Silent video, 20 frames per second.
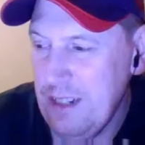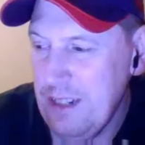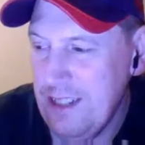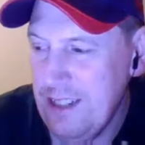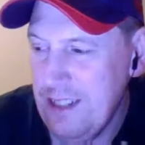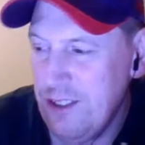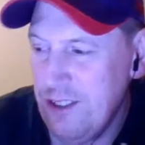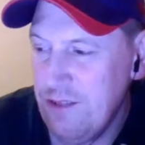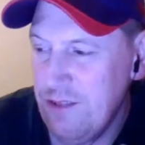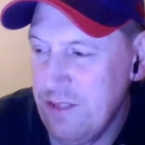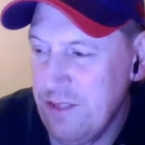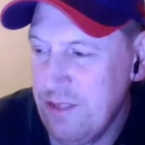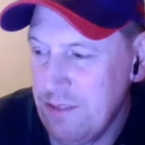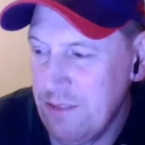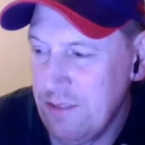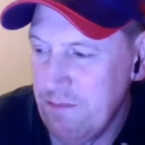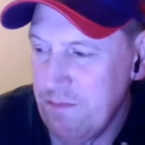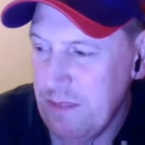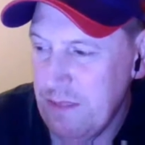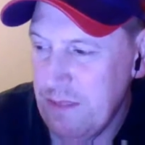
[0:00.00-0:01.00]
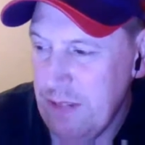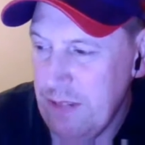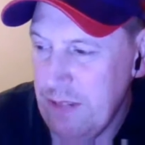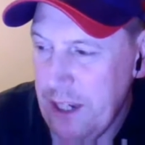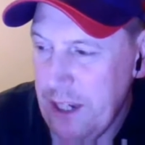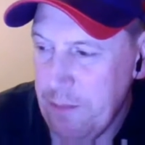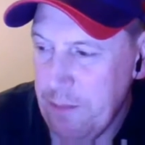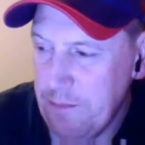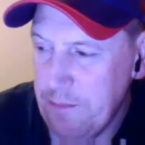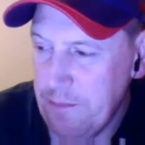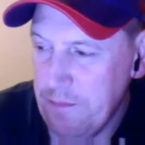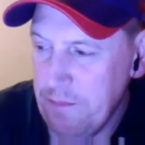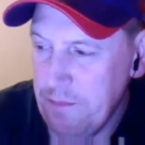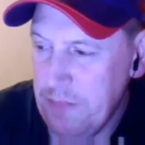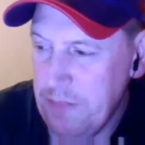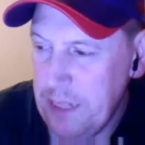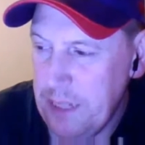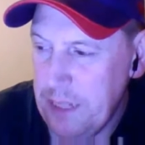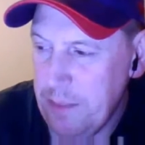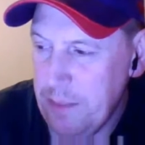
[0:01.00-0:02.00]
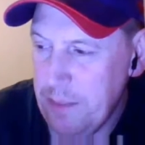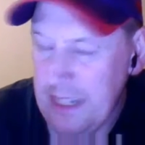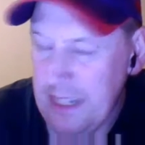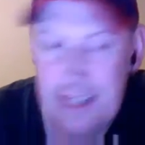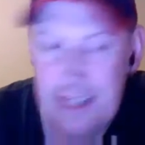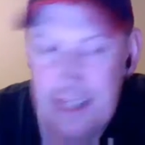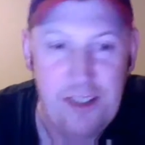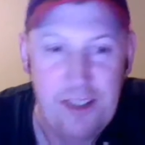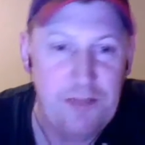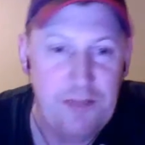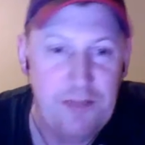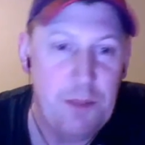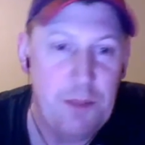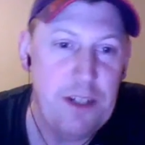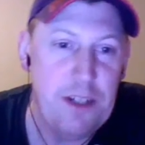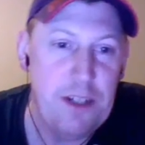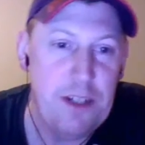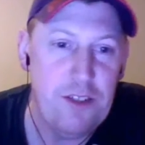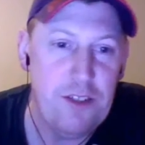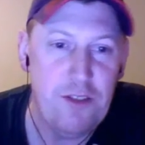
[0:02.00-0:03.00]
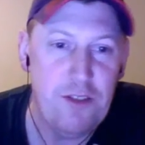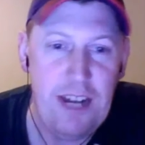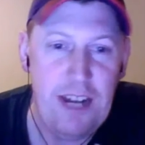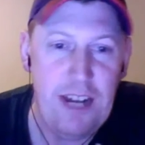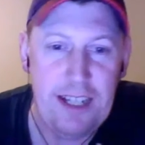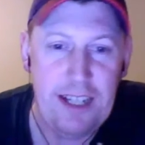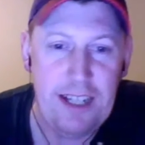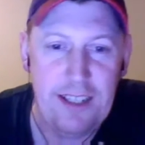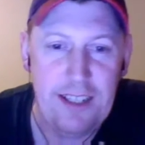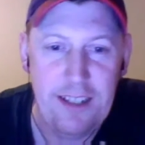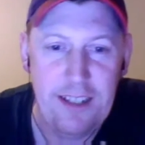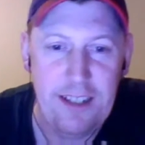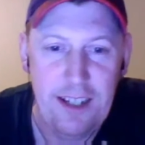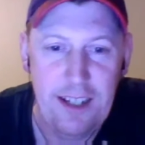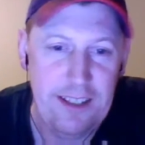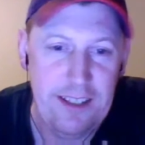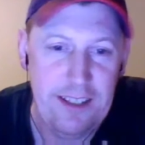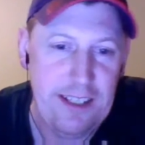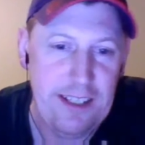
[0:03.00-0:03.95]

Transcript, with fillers: it's good for keeping a list of the beers you drank, I think.